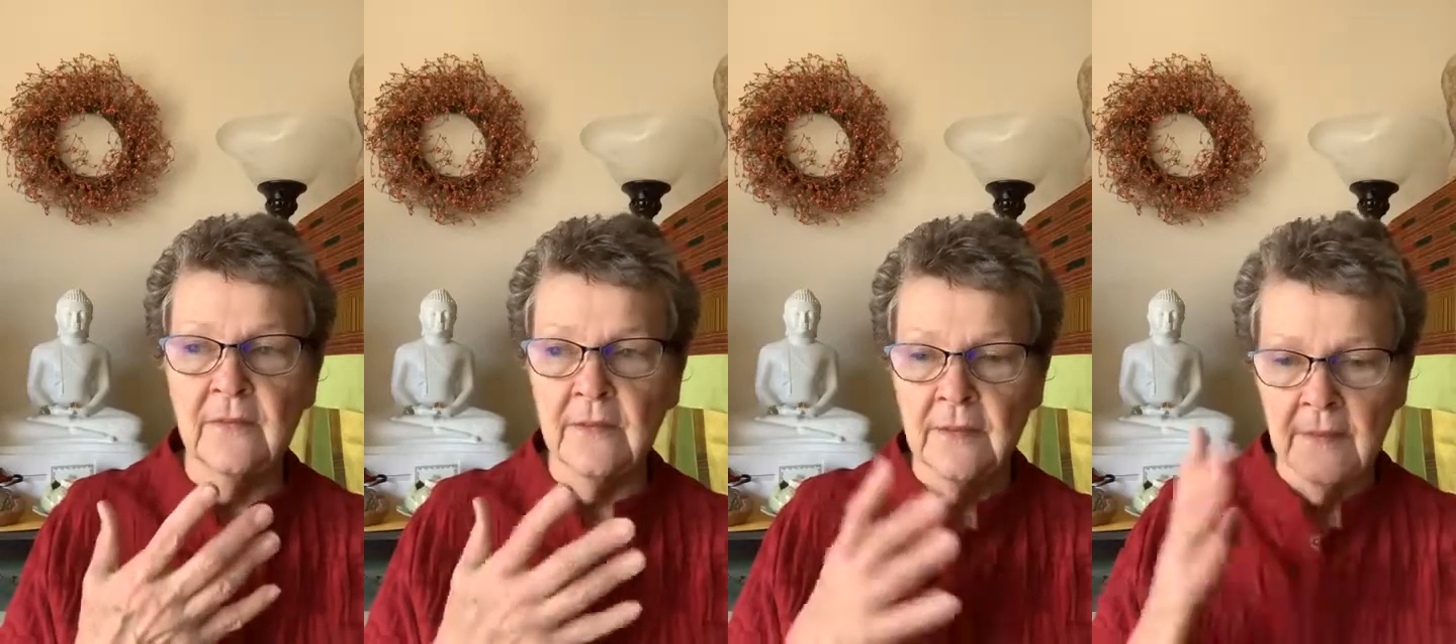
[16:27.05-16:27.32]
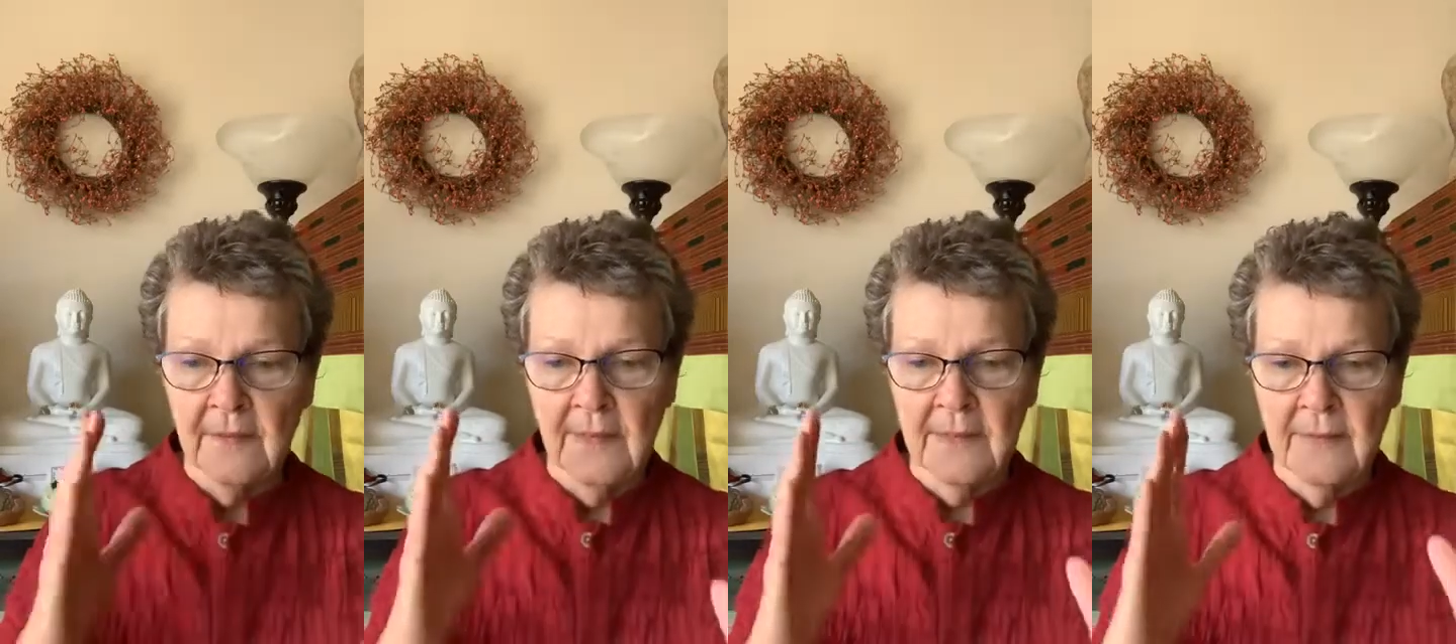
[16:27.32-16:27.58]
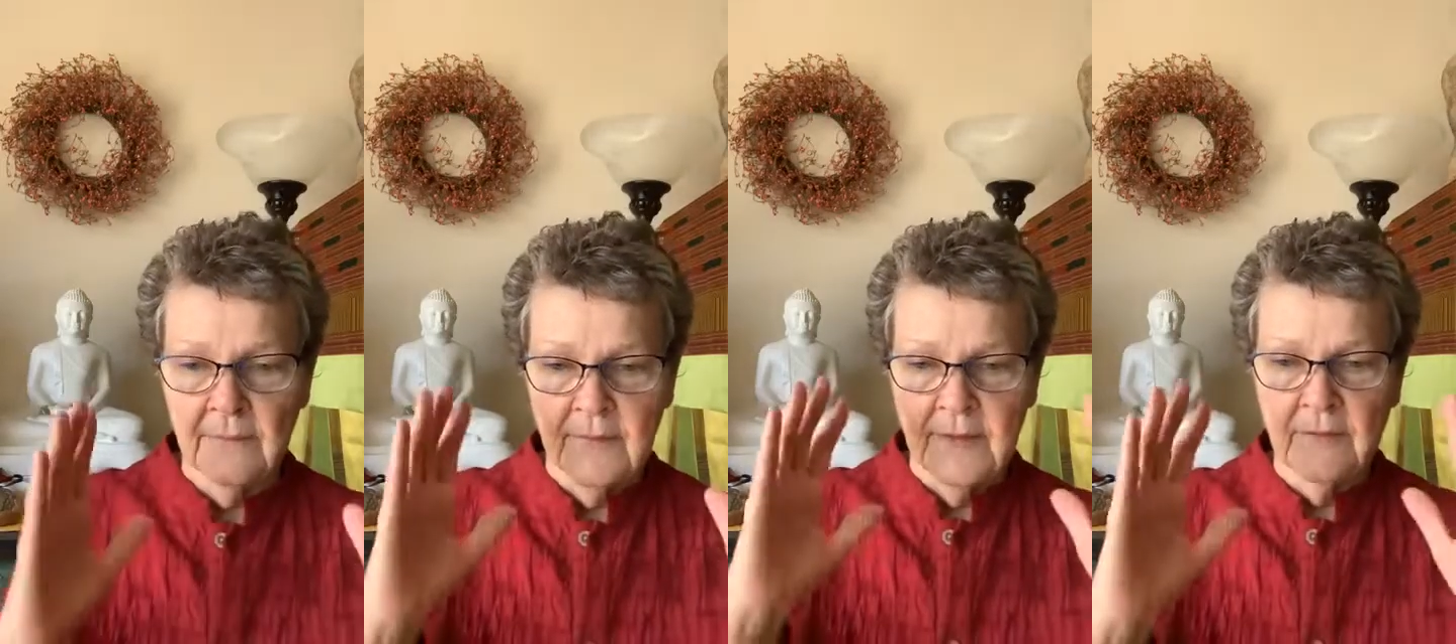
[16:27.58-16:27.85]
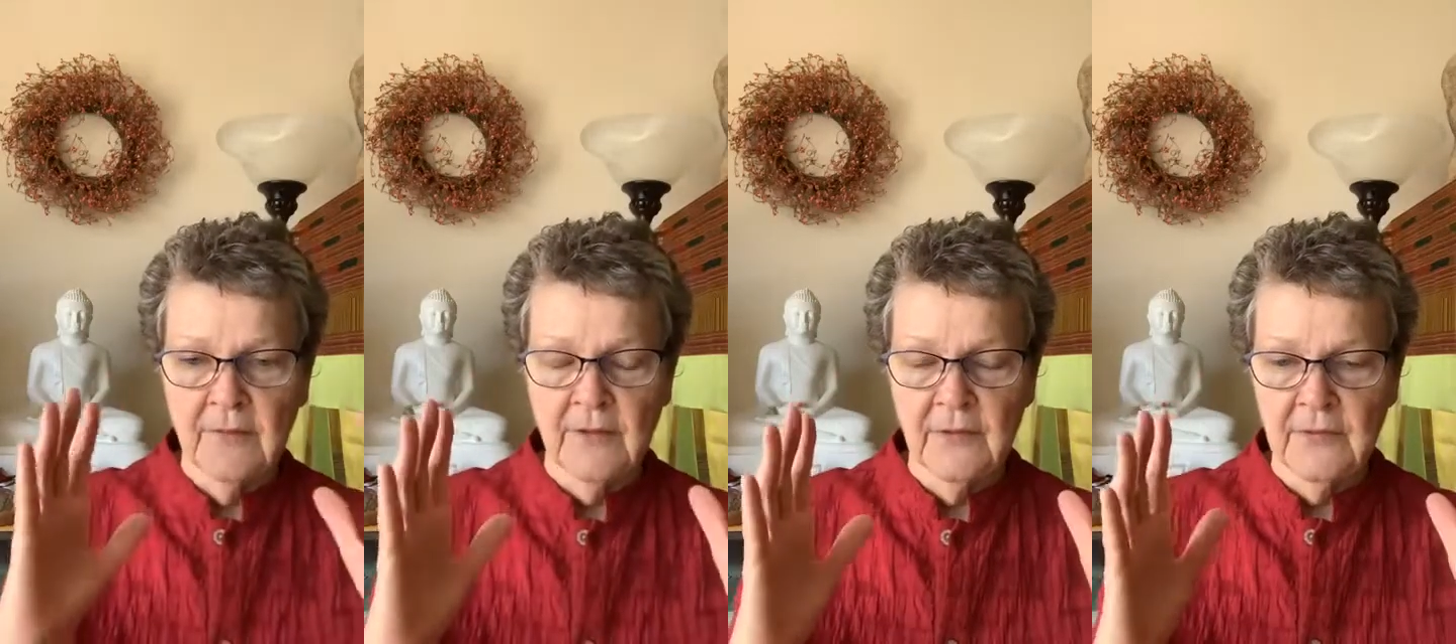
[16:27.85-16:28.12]
to kind of
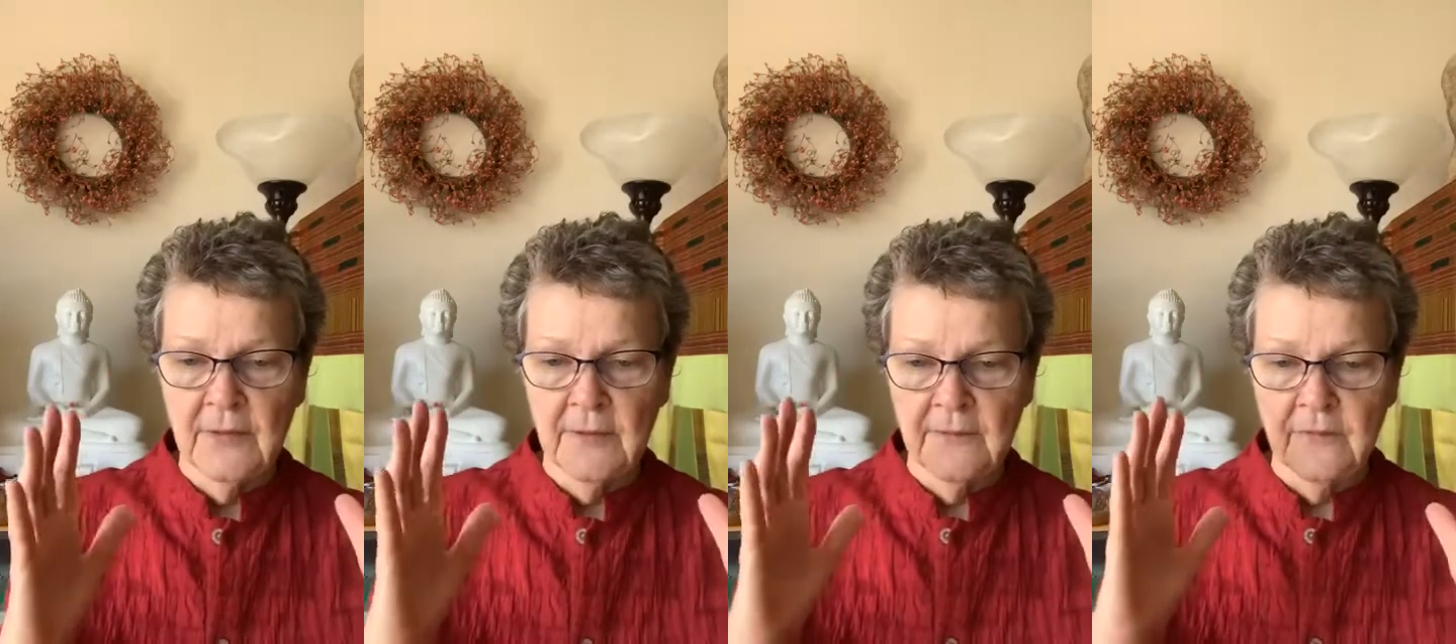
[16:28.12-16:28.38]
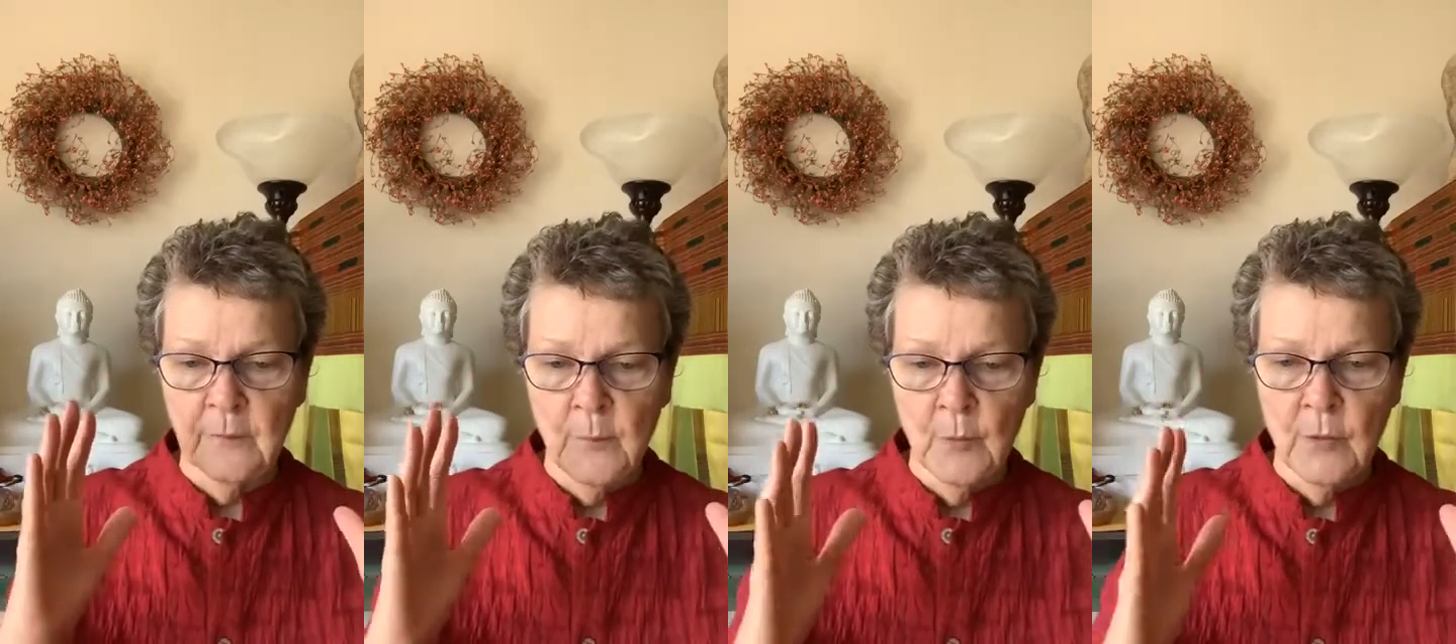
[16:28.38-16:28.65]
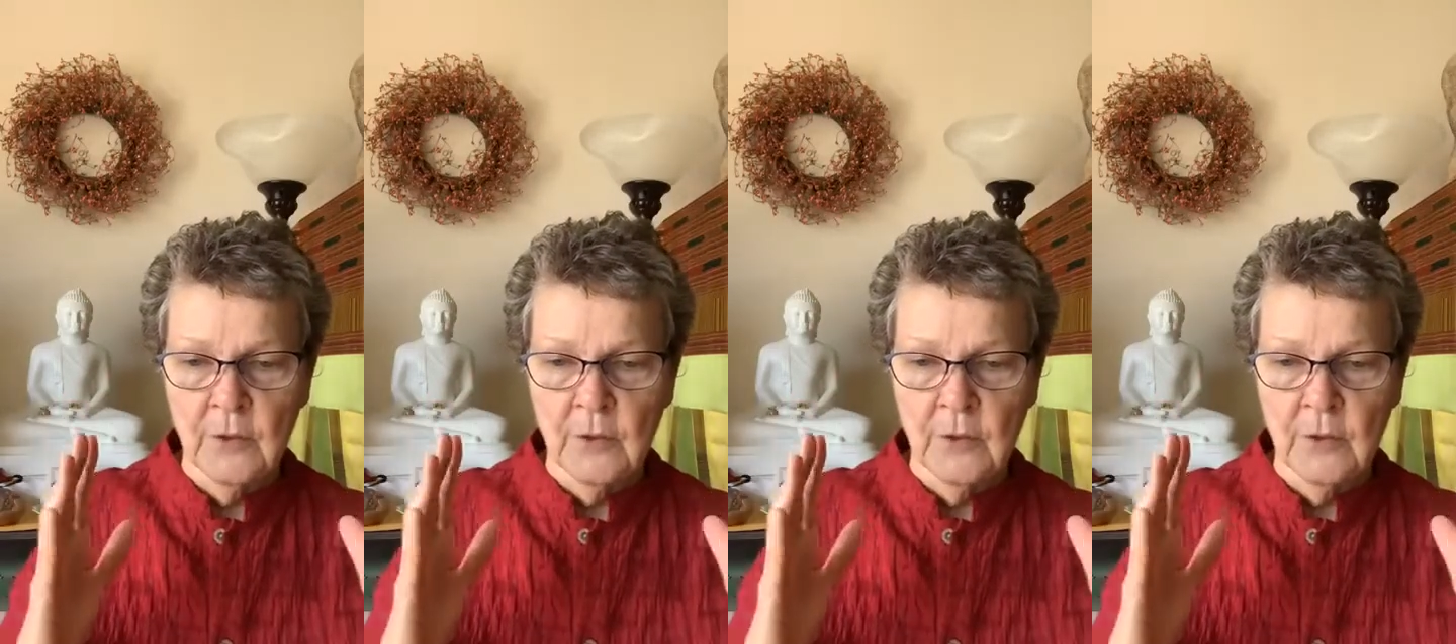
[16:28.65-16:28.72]
give ourselves